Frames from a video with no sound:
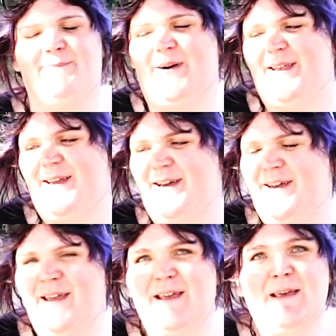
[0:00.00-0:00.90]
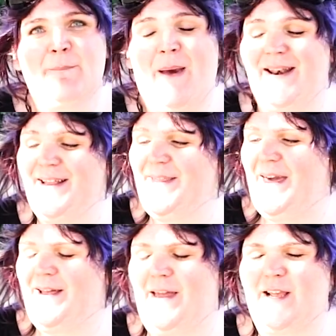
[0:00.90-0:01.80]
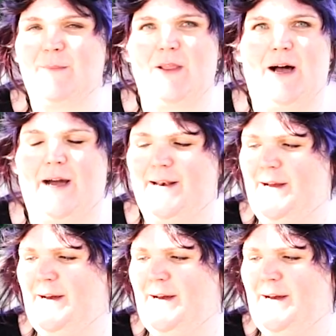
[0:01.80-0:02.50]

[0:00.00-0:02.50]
but cutting that, I like them a lot.